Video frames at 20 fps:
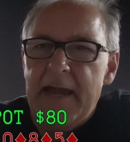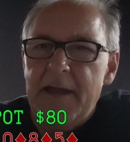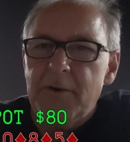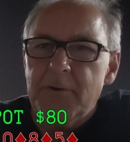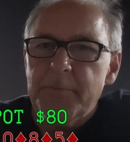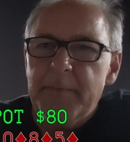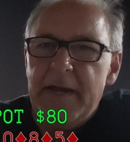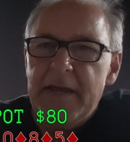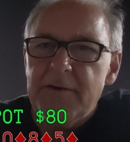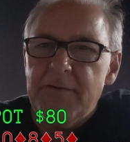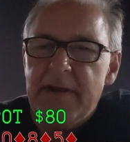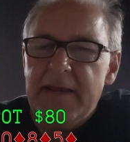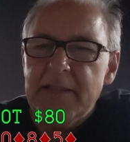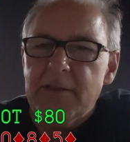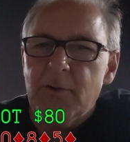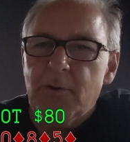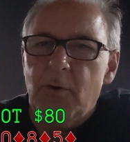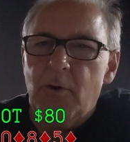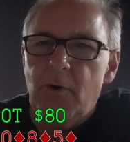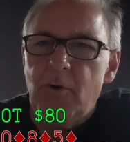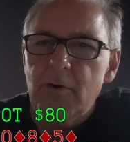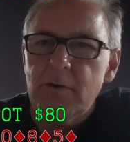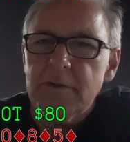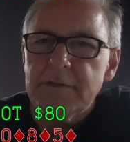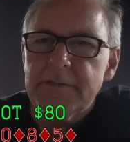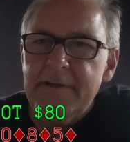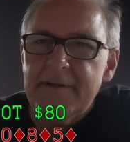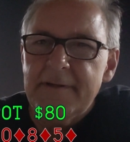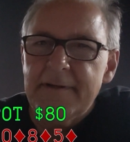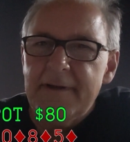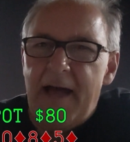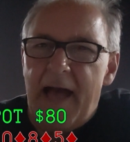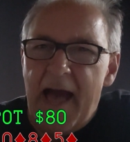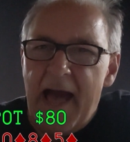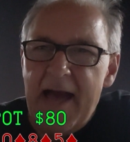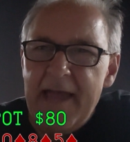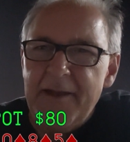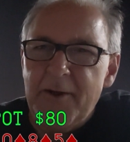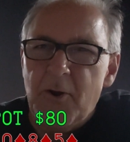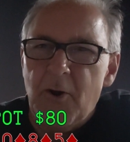on my right calls.
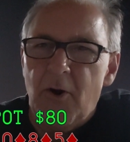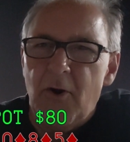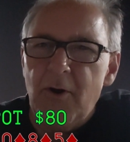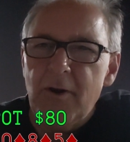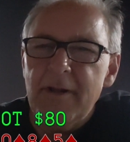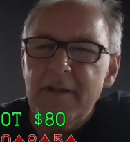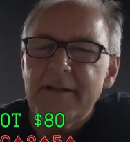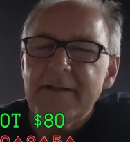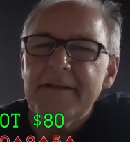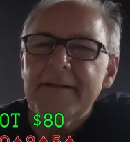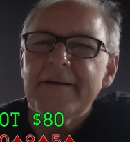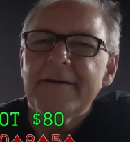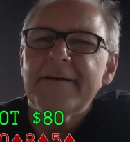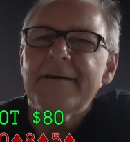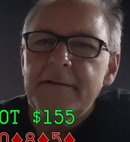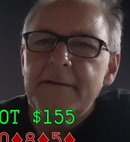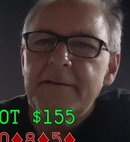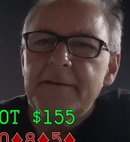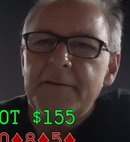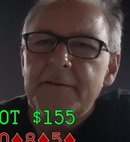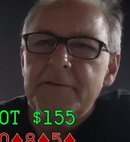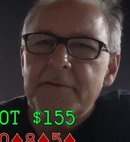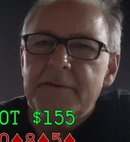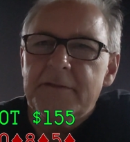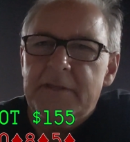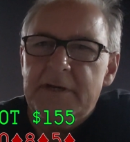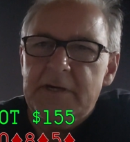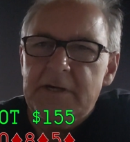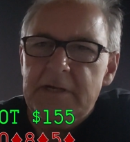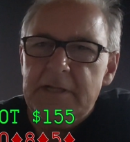I call. Turn